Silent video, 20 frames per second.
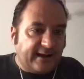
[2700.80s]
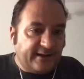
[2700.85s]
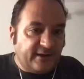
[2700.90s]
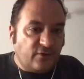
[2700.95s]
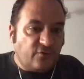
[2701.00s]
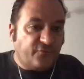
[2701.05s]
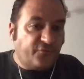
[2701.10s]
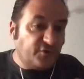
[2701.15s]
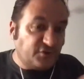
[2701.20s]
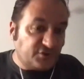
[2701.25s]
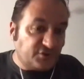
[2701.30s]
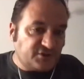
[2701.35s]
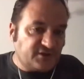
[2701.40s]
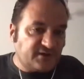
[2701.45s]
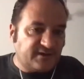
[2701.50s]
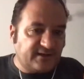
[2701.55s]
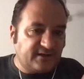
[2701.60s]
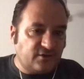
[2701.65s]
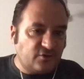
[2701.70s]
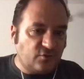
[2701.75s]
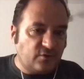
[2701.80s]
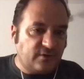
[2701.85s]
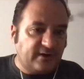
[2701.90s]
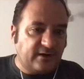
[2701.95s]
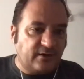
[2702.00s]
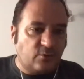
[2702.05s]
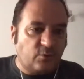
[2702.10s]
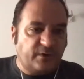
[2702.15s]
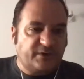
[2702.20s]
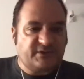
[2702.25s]
new future that you
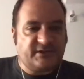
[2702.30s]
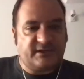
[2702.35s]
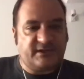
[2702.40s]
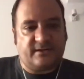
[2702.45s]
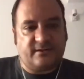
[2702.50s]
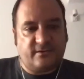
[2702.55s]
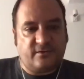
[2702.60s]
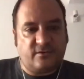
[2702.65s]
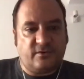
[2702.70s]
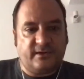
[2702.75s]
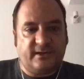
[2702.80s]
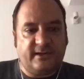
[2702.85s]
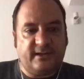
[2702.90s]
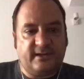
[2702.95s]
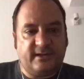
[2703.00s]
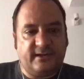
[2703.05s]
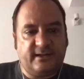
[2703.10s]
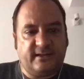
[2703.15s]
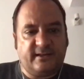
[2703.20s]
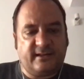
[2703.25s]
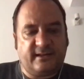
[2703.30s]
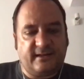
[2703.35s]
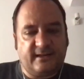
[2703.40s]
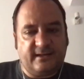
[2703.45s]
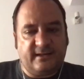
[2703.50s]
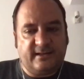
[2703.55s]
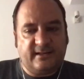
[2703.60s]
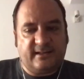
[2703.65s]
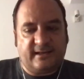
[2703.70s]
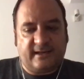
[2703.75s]
are wishing. So it's
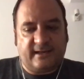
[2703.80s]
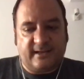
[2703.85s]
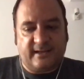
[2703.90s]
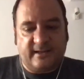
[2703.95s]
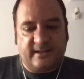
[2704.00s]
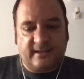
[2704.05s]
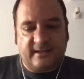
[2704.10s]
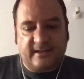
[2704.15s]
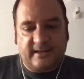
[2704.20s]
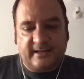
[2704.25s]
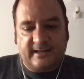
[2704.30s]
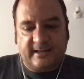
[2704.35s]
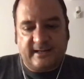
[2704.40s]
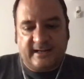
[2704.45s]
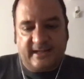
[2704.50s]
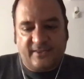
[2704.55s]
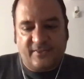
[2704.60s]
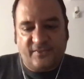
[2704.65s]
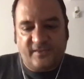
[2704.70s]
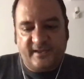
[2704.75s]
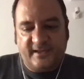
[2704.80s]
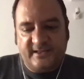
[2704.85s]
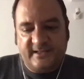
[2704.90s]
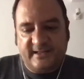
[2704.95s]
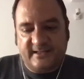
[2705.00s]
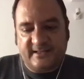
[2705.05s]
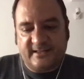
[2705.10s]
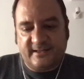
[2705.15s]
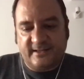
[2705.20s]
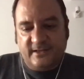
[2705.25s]
a thing
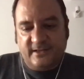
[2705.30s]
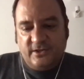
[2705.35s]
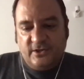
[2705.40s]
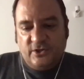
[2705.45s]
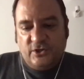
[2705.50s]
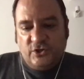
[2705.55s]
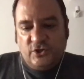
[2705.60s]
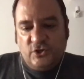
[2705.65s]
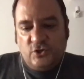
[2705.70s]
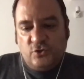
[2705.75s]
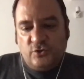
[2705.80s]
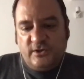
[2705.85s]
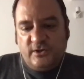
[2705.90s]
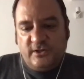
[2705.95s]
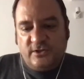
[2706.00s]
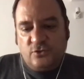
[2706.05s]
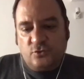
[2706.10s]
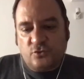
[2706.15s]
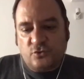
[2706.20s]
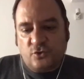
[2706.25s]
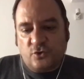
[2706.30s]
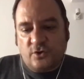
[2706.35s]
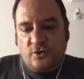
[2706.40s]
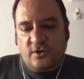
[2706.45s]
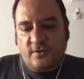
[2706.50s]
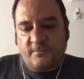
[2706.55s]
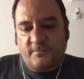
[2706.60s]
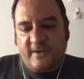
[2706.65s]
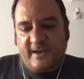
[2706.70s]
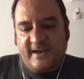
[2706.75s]
that you need to talk
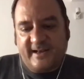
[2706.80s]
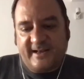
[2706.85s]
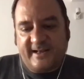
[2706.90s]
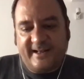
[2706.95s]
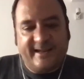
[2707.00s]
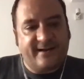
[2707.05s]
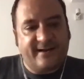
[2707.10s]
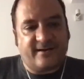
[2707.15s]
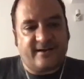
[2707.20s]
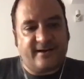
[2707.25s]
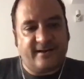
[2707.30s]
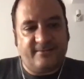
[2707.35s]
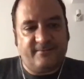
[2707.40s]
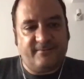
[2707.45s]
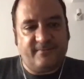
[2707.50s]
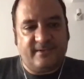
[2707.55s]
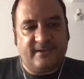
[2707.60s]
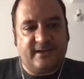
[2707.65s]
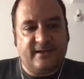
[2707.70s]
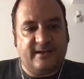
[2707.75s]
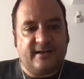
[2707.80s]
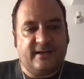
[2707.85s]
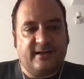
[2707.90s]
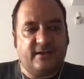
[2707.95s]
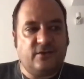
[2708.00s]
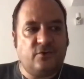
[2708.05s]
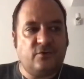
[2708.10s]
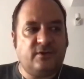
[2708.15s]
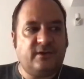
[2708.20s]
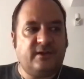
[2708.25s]
very clearly,
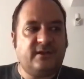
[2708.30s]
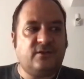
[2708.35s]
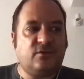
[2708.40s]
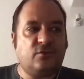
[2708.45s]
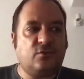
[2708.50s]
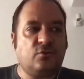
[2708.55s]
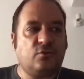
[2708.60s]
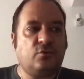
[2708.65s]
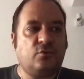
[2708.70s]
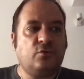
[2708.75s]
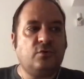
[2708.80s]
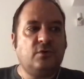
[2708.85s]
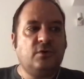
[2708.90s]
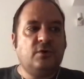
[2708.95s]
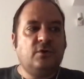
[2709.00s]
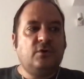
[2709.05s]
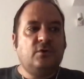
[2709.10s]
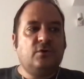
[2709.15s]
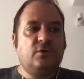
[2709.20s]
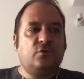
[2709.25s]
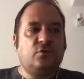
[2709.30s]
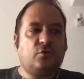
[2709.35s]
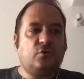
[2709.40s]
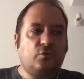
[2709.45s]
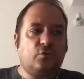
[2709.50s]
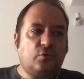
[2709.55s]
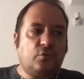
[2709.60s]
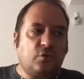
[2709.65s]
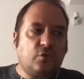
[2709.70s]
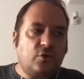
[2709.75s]
and you need to
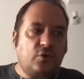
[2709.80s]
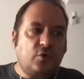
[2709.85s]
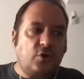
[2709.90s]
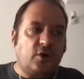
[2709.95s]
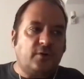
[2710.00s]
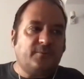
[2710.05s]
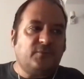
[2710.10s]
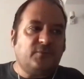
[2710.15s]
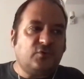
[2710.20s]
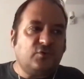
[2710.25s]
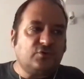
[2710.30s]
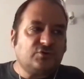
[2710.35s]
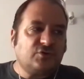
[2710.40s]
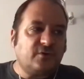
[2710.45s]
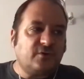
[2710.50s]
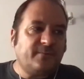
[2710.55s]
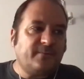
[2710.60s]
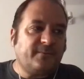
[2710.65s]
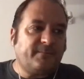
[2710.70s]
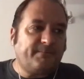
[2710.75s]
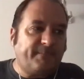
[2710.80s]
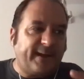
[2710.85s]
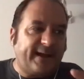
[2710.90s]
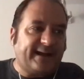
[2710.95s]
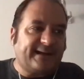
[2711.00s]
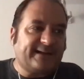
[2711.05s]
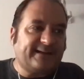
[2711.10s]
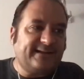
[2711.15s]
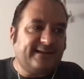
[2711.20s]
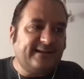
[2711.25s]
come to some
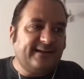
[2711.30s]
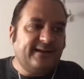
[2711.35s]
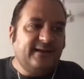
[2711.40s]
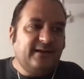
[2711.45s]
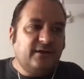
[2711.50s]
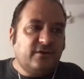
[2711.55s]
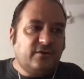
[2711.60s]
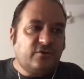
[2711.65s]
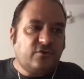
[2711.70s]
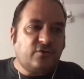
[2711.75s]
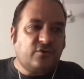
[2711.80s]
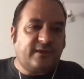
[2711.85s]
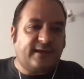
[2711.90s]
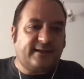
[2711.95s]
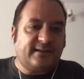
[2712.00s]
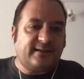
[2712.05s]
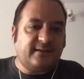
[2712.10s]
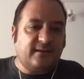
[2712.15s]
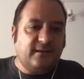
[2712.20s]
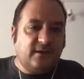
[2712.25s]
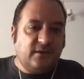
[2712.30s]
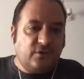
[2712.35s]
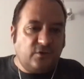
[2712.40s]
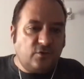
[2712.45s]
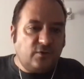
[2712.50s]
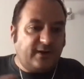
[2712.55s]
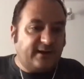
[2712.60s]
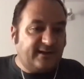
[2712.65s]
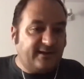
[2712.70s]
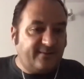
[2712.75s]
pact so that
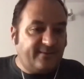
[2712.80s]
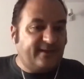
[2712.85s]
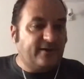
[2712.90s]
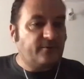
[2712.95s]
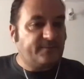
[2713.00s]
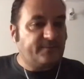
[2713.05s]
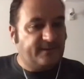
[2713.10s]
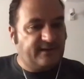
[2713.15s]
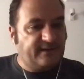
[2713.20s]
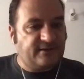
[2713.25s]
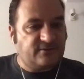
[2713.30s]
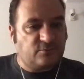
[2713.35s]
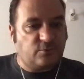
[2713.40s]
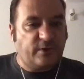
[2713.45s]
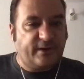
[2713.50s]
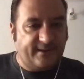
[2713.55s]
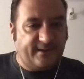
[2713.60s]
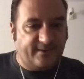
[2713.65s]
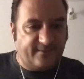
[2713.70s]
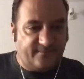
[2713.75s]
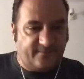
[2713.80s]
you can develop in that way.